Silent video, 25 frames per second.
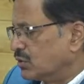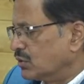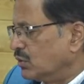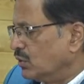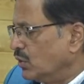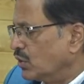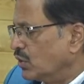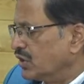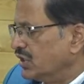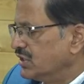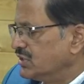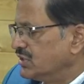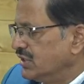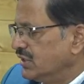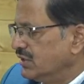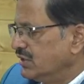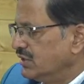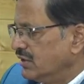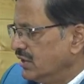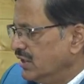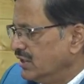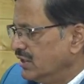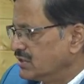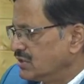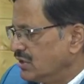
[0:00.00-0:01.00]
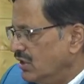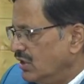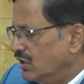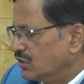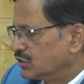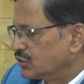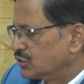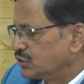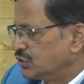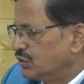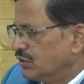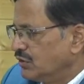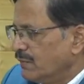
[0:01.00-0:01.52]
origin is
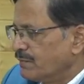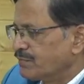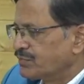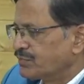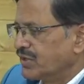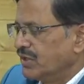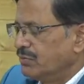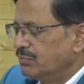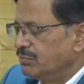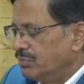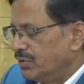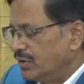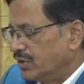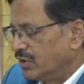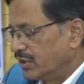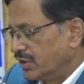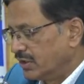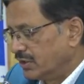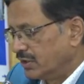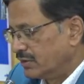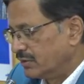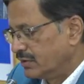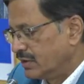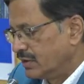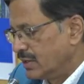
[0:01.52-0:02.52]
also important.